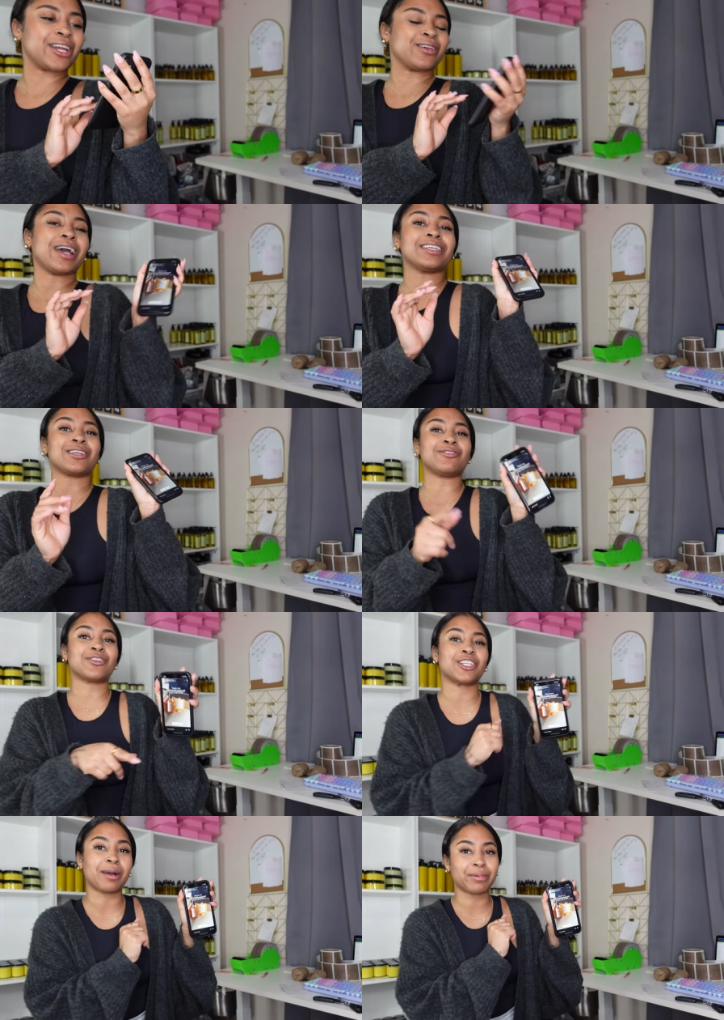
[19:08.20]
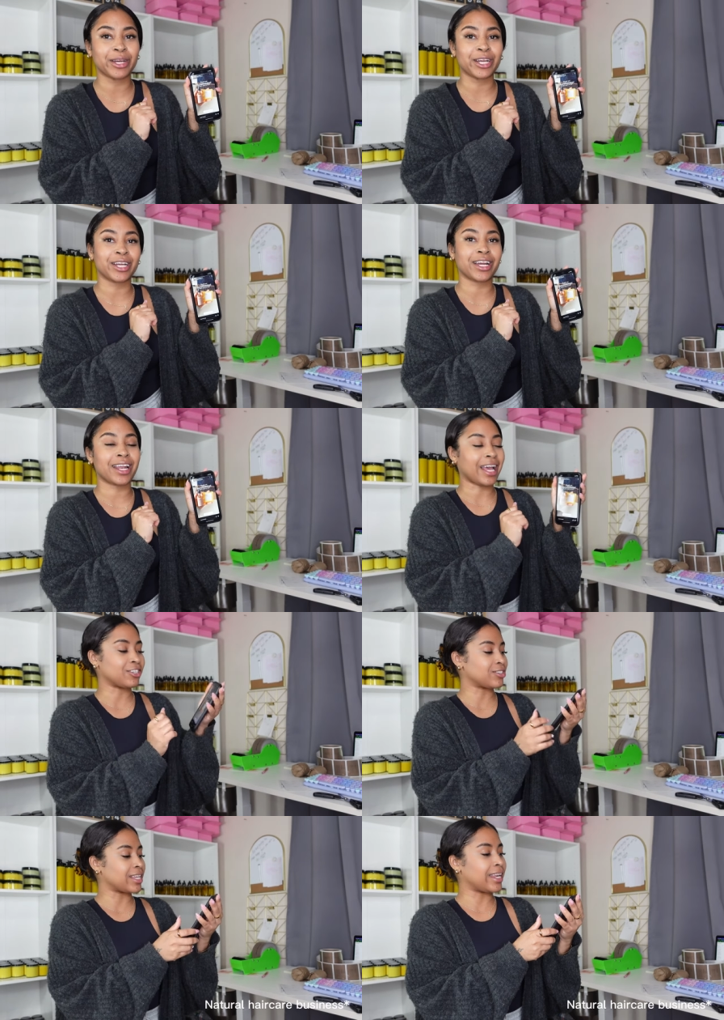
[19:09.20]
You guys go shop her
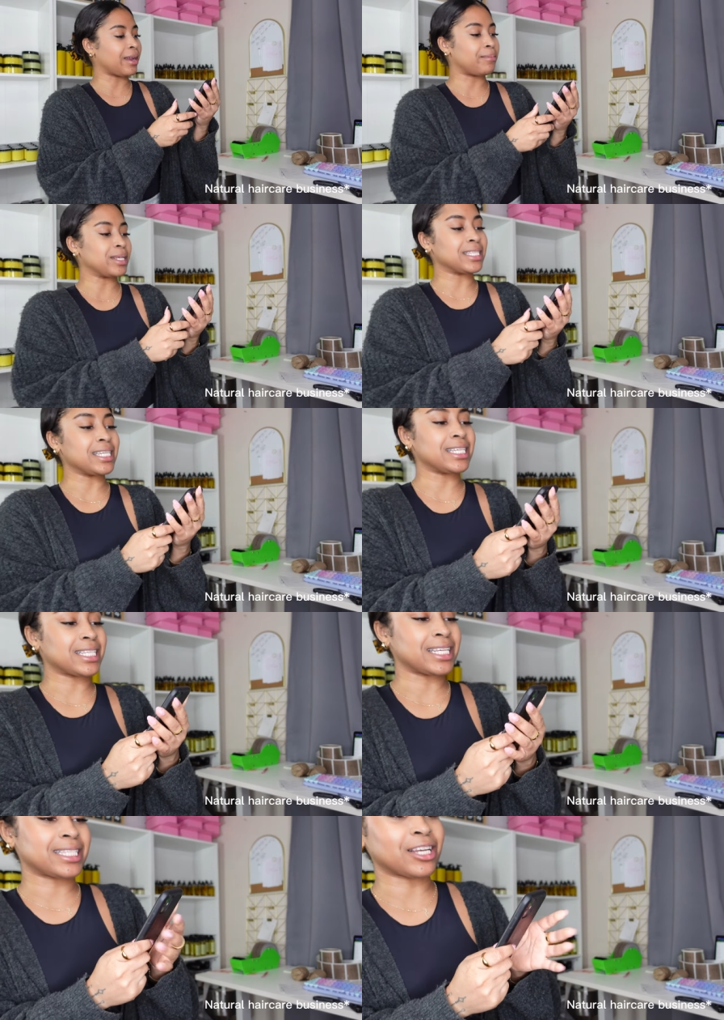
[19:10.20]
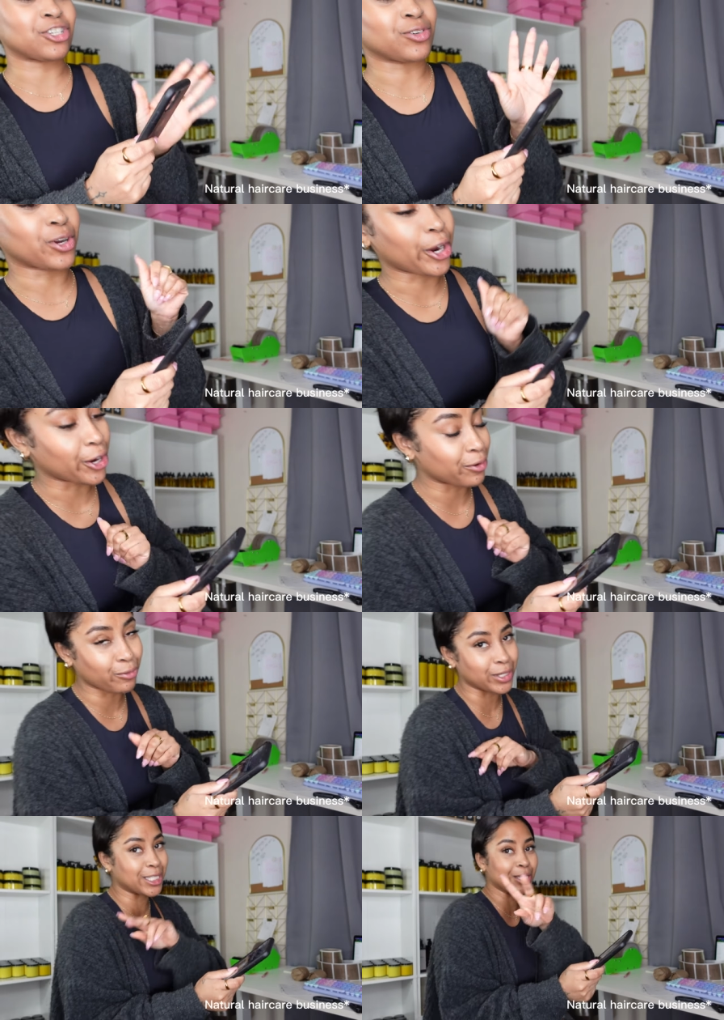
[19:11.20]
natural skincare business, Essential Curve
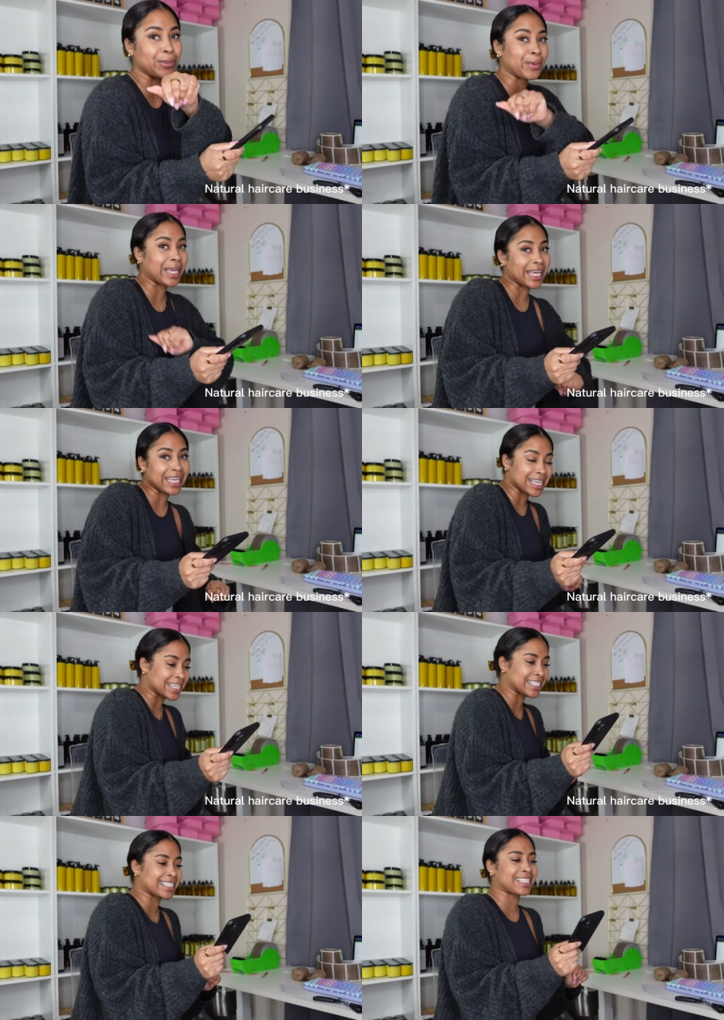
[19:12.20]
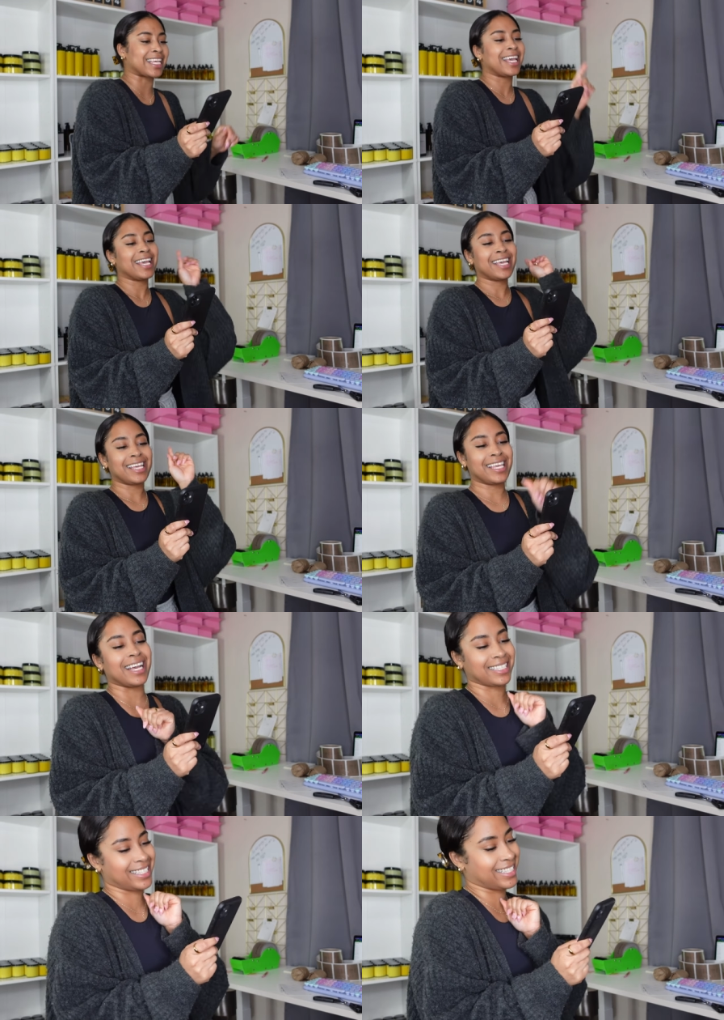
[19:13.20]
with 2 E's.
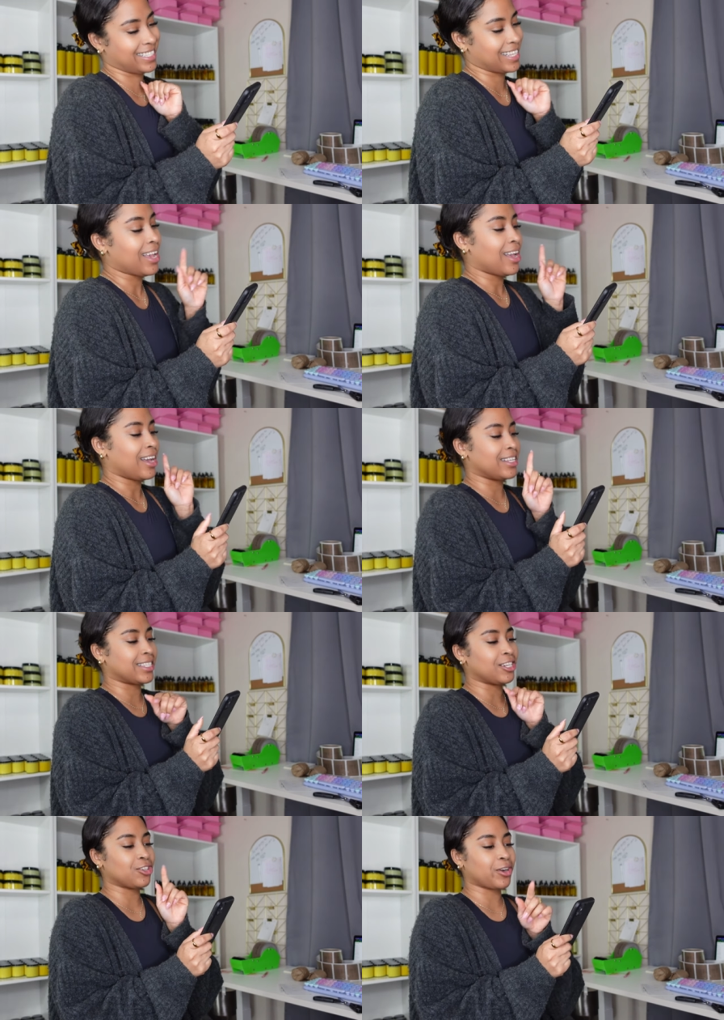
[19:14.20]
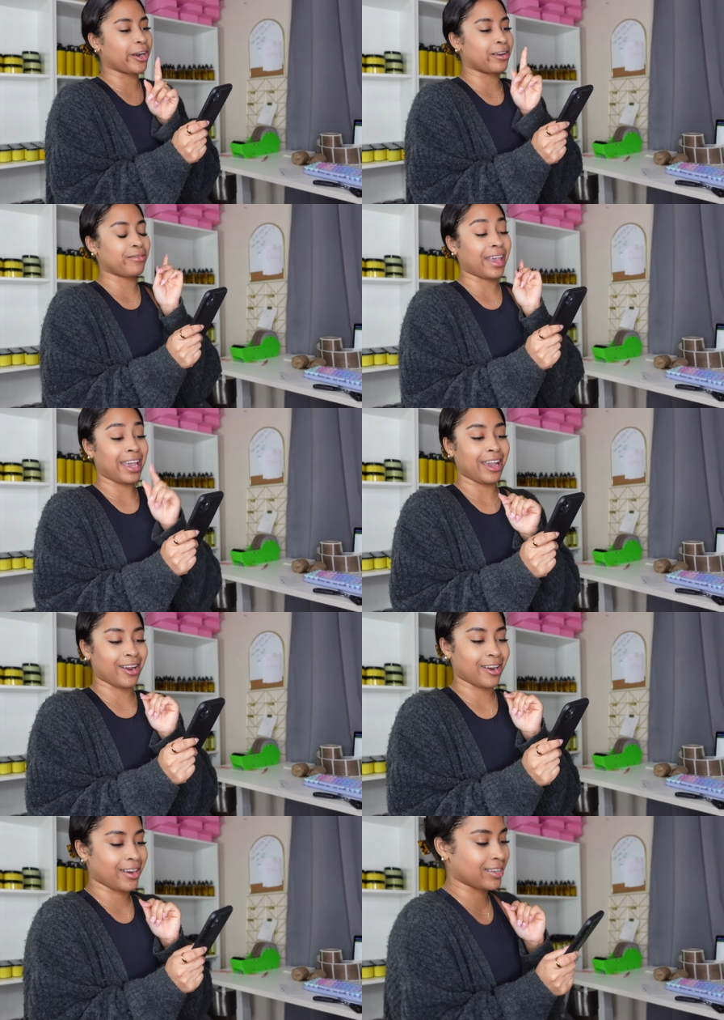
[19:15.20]
Yes, Essential Curve
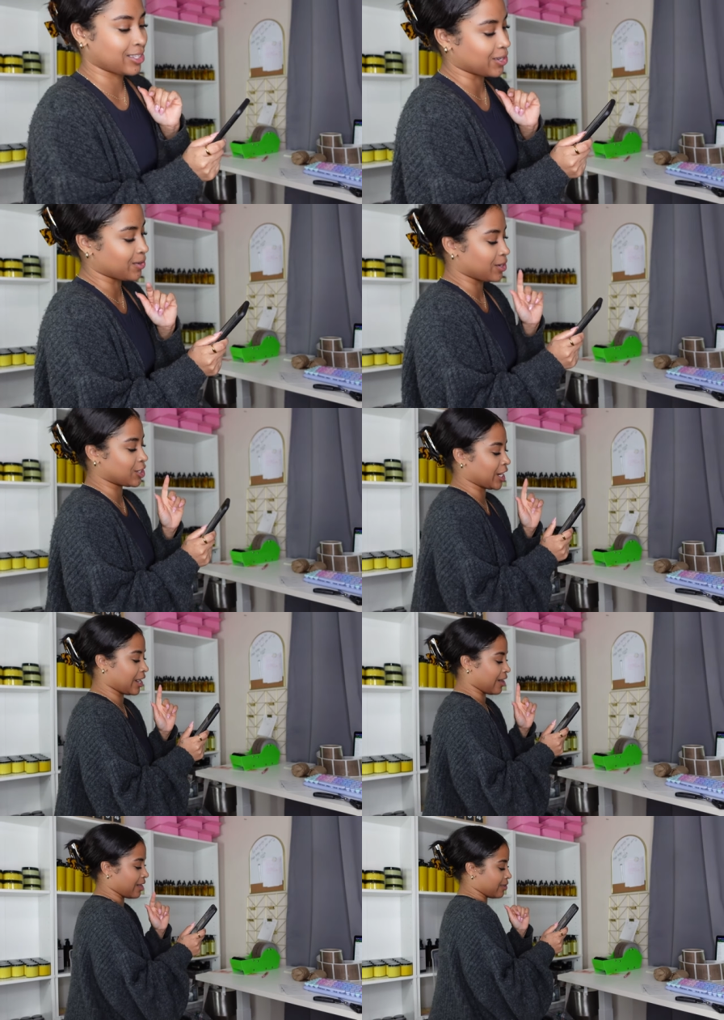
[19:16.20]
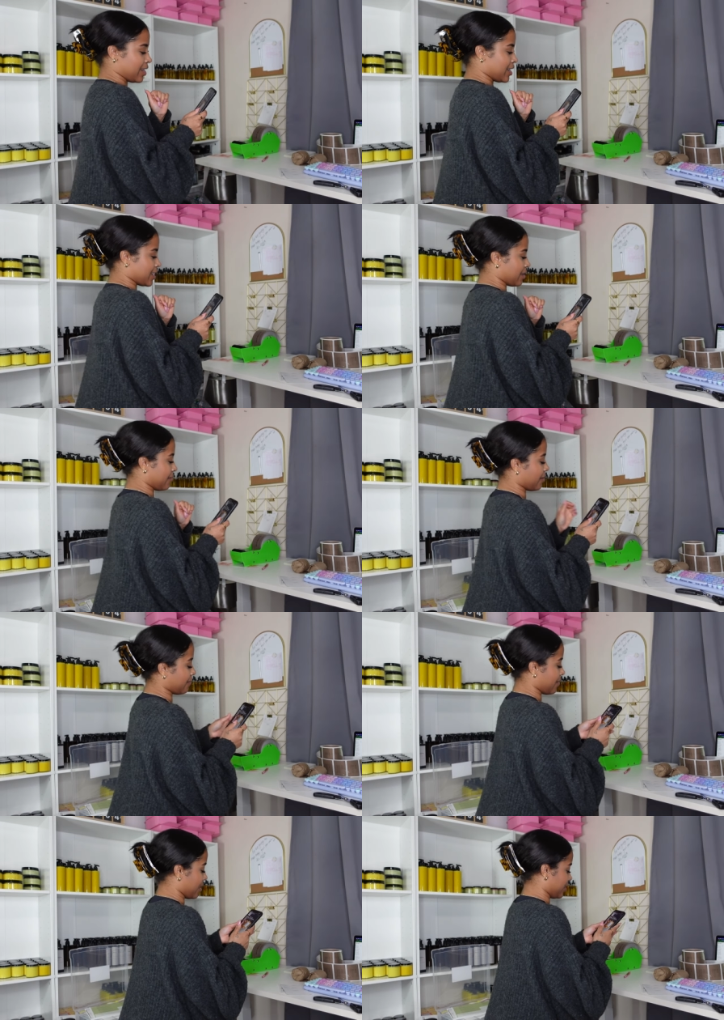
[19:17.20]
Hair. So go check her out and give her a
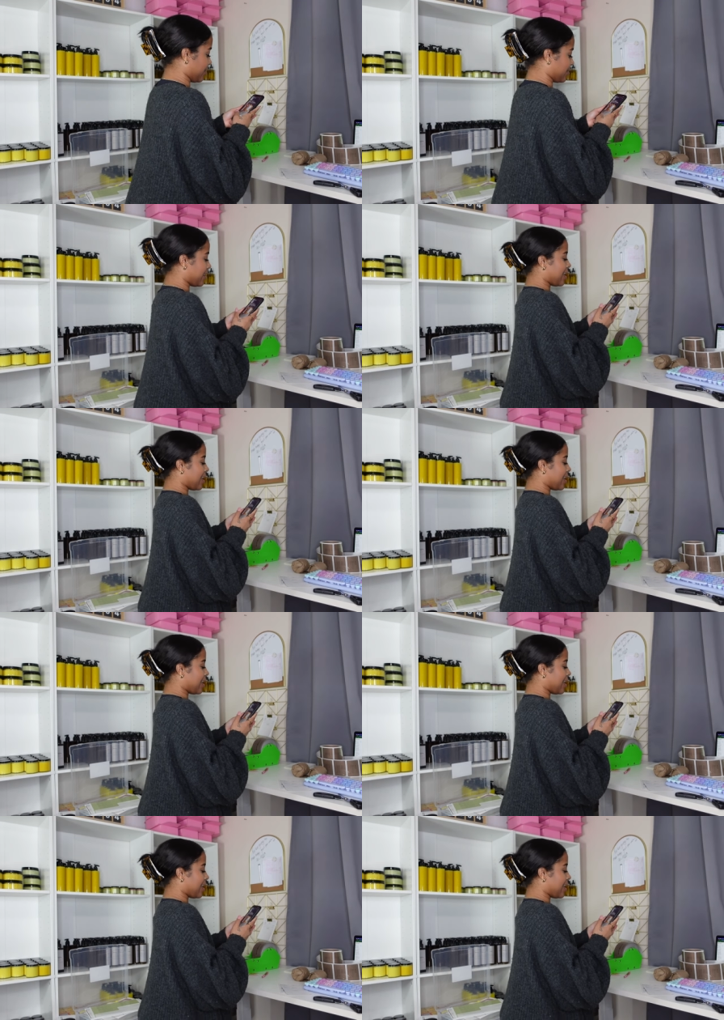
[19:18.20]
follow.